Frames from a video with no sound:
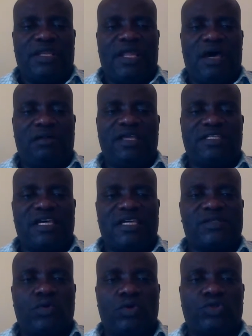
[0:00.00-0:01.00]
Now let
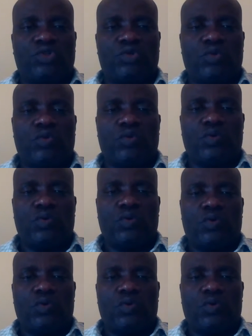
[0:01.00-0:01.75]
us go to